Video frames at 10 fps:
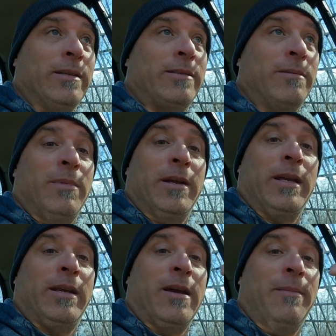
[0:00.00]
get some
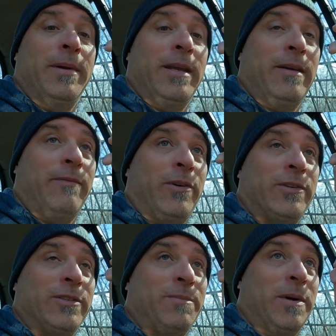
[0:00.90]
money coming in
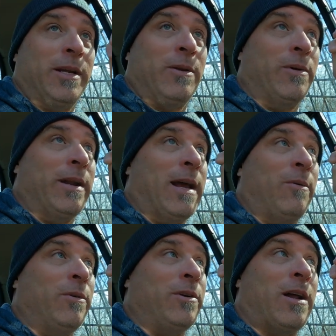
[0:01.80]
versus money going
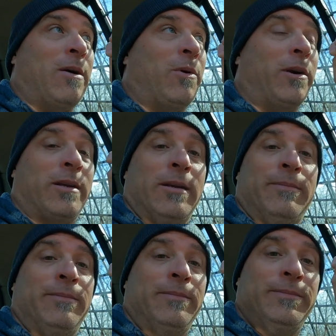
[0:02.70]
out when you're not
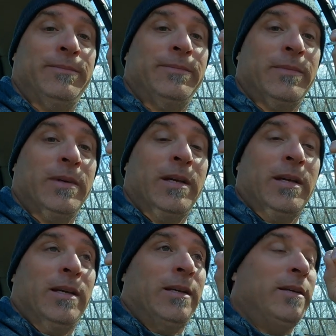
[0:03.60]
working.
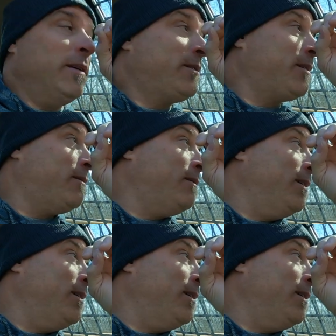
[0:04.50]
It's a,